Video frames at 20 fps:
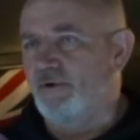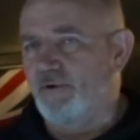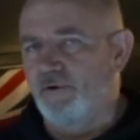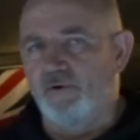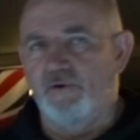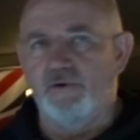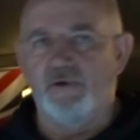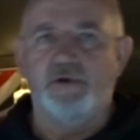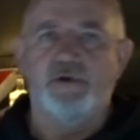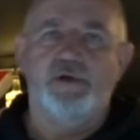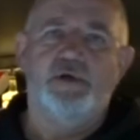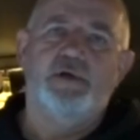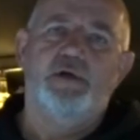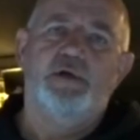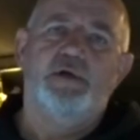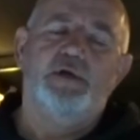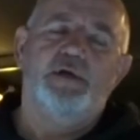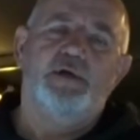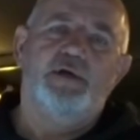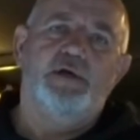or
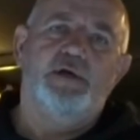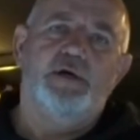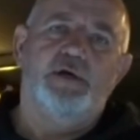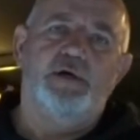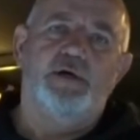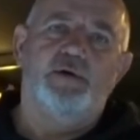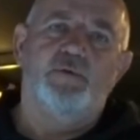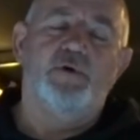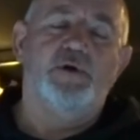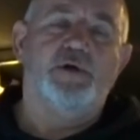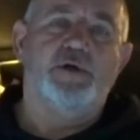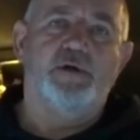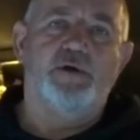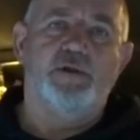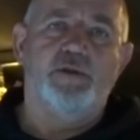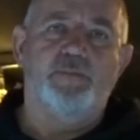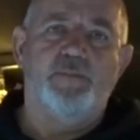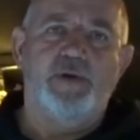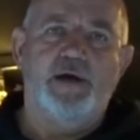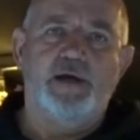working on
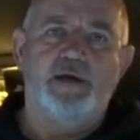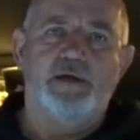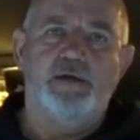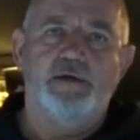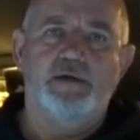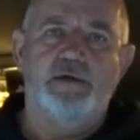the bag.